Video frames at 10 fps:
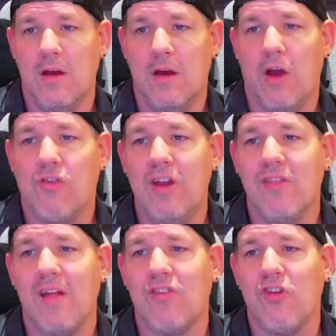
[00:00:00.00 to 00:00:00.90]
A creature
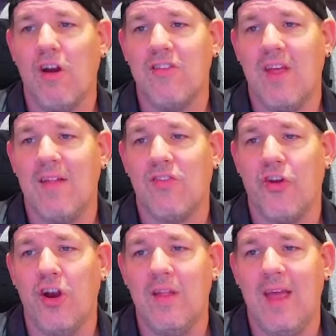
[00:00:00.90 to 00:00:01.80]
that starts its
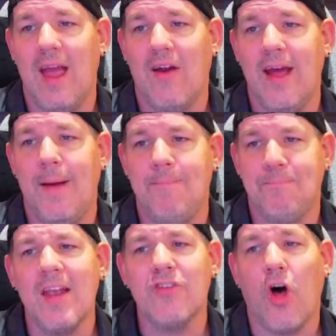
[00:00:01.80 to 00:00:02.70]
turn in the area
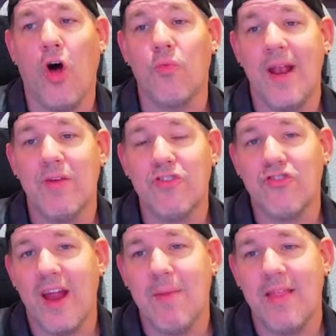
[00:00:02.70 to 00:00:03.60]
and is already
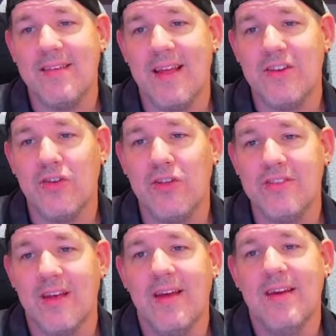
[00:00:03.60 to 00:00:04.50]
restrained by the tentacles
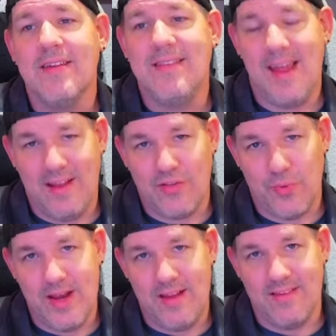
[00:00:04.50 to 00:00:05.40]
takes
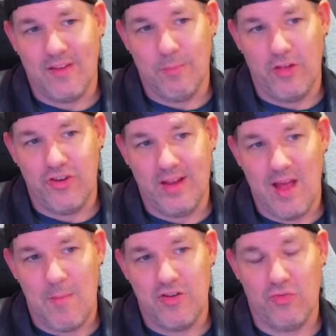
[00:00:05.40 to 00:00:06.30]
3d6 bludgeoning
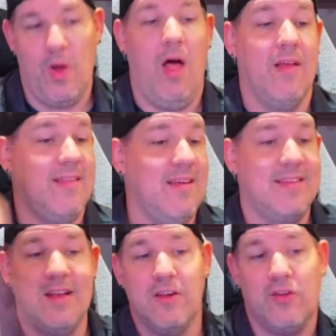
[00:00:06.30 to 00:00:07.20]
damage as well, as these
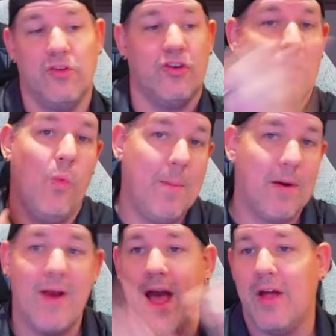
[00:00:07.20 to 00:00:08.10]
tentacles are going to whip
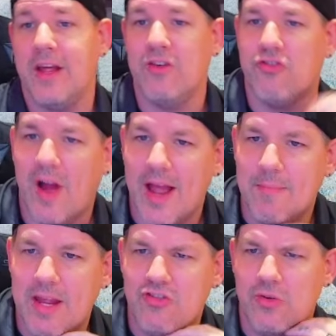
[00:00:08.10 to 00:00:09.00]
around and try and
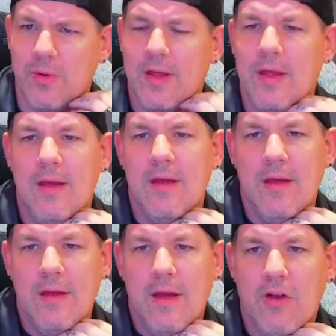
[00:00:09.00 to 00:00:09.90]
beat you.
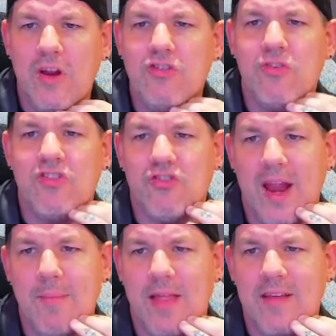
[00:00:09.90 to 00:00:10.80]
A creature
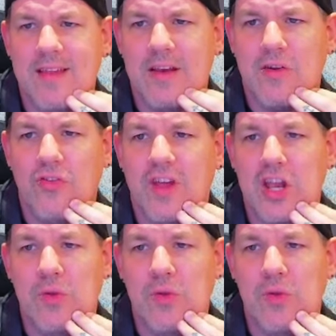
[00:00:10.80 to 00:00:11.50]
restrained by these tentacles can use